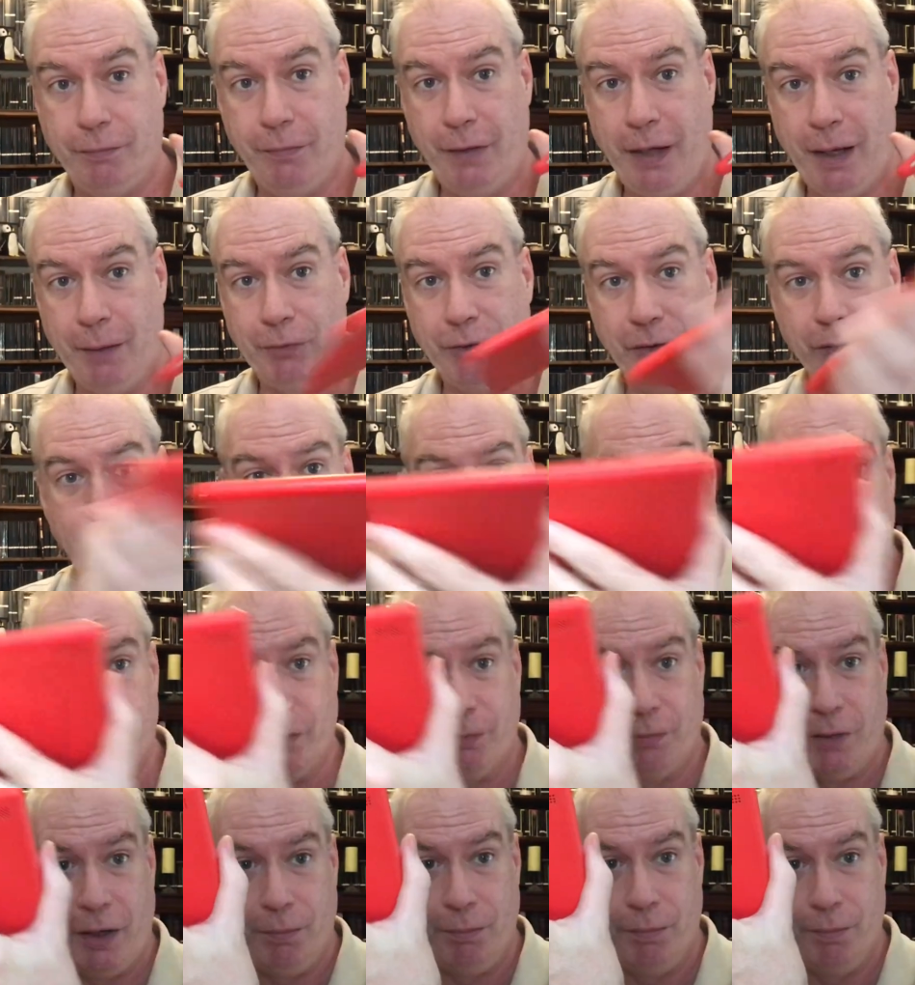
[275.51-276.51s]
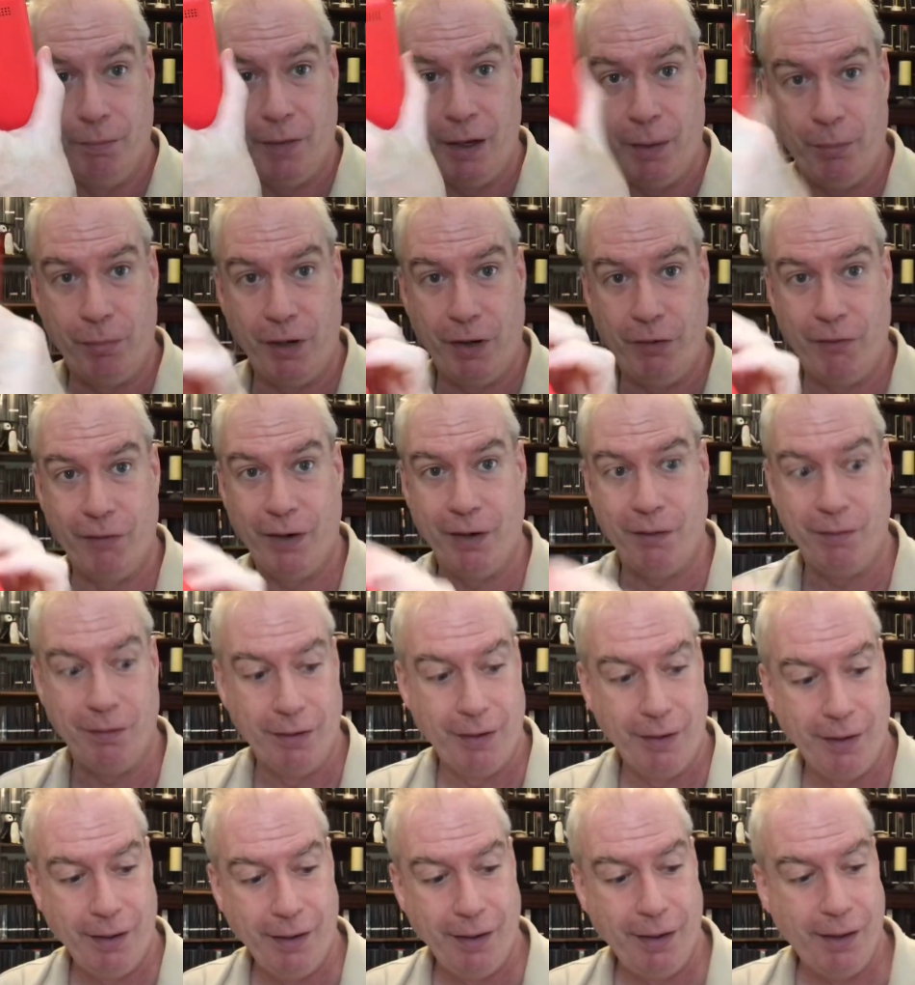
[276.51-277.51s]
Absolutely love it. My, my bright red
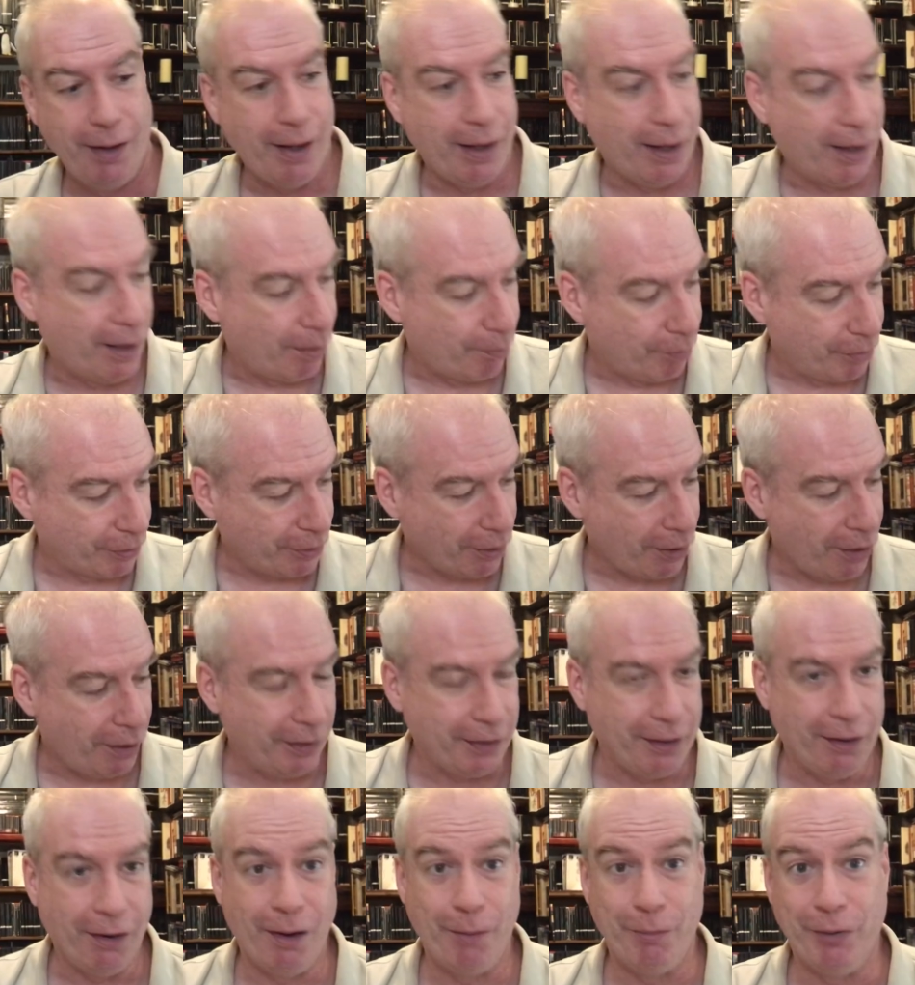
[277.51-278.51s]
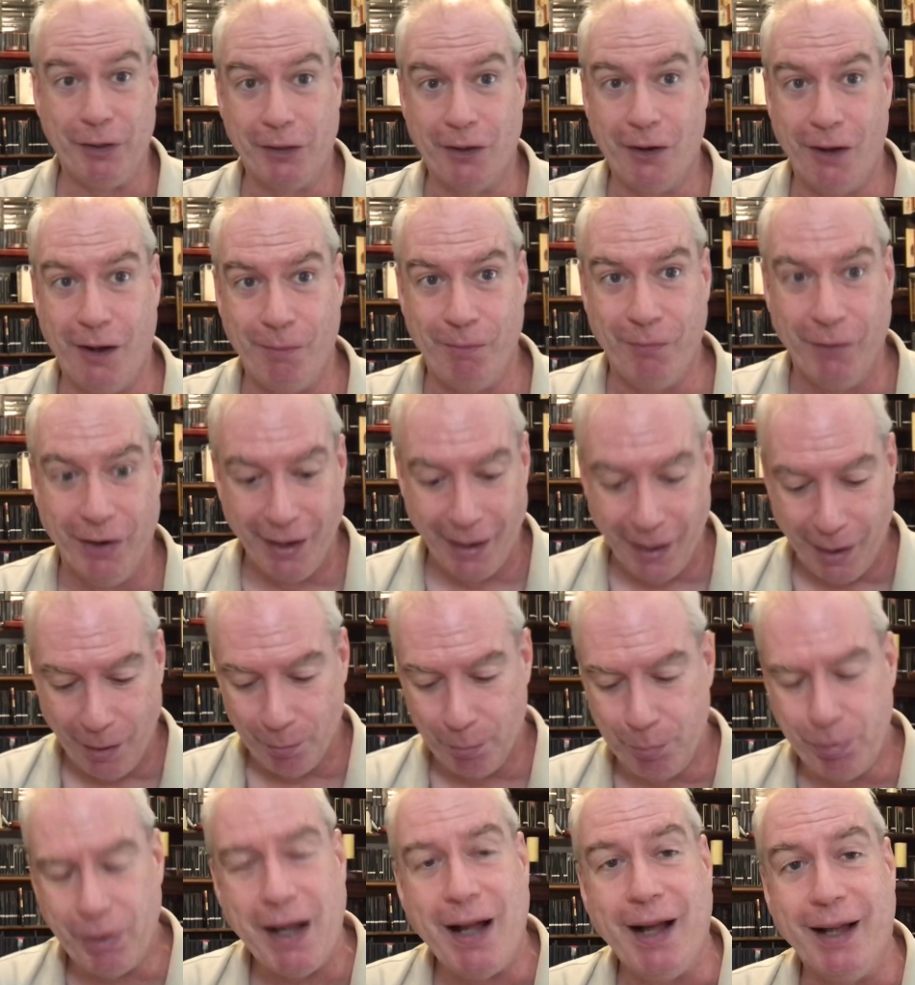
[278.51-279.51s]
uh, Macaulay Omnicom.
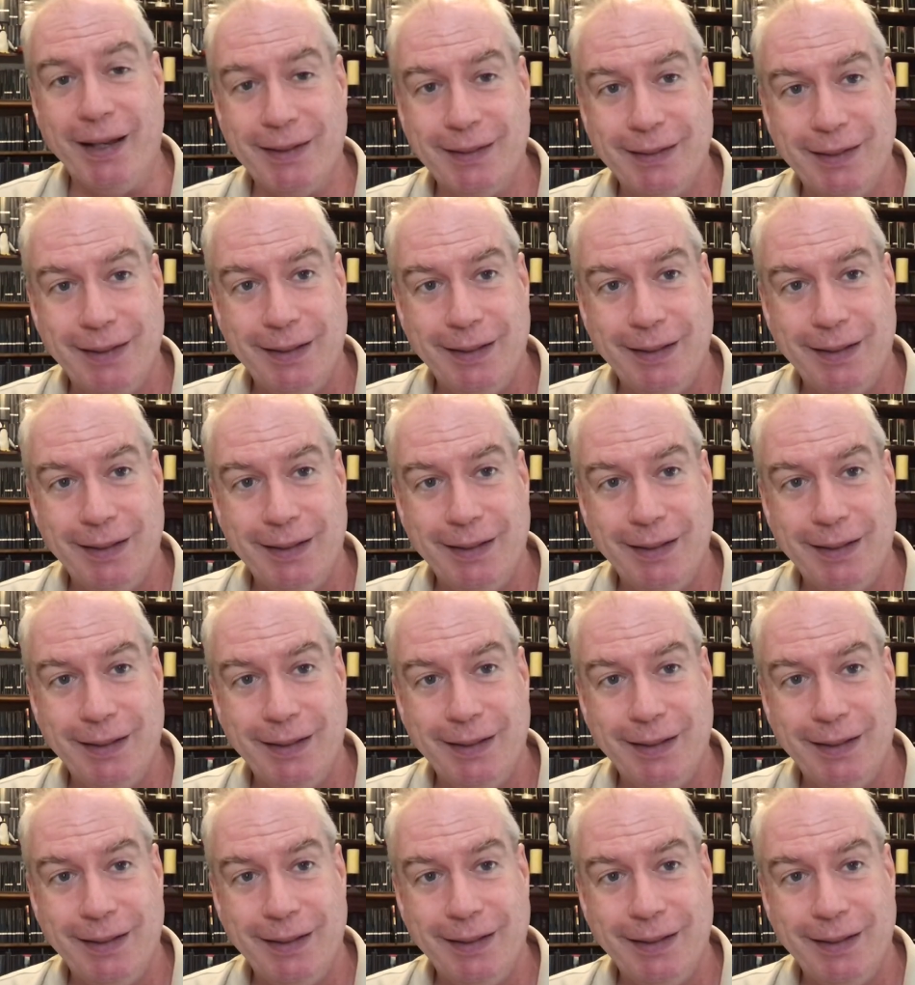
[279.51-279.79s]
But